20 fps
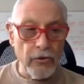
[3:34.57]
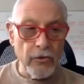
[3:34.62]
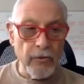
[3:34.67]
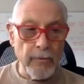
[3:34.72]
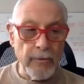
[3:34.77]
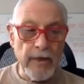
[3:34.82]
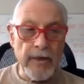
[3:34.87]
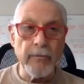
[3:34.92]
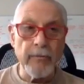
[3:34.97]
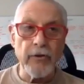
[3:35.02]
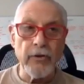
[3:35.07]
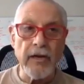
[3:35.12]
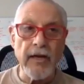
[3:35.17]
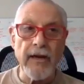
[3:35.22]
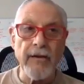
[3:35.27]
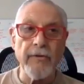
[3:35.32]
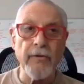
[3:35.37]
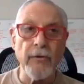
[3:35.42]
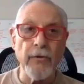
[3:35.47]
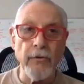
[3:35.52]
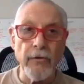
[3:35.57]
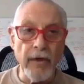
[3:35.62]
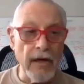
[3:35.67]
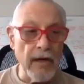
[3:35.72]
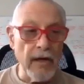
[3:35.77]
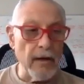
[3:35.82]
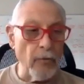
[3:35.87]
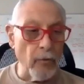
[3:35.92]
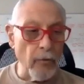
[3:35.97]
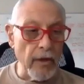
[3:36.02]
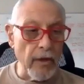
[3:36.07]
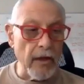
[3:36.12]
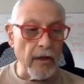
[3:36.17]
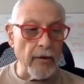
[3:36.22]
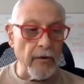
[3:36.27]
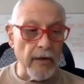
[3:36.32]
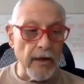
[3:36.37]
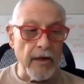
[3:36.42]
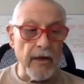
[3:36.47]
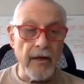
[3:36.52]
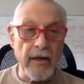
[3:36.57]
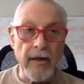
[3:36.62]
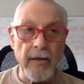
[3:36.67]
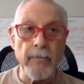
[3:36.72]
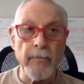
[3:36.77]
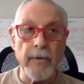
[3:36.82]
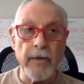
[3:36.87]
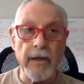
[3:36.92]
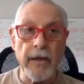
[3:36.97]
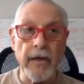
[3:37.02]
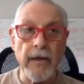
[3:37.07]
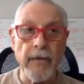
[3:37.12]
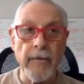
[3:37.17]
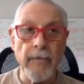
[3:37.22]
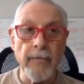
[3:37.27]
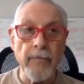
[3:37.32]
to be able to have a really well-run company.